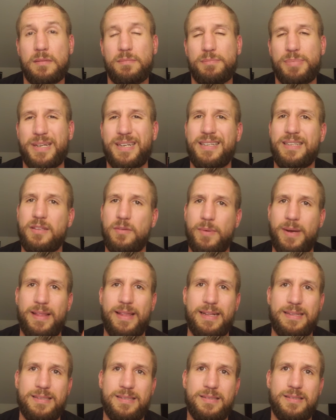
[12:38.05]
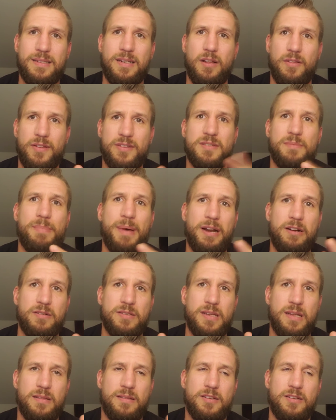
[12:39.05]
But either way, that's, there's a
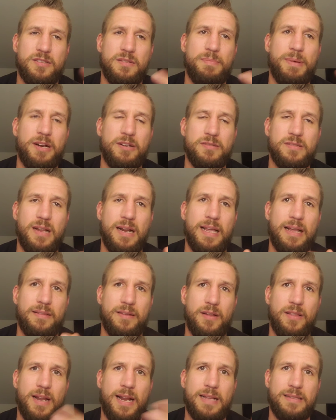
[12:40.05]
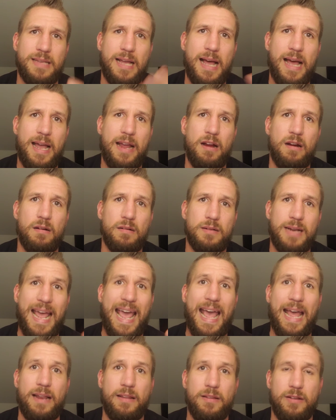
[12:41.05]
better study out there that has a higher N,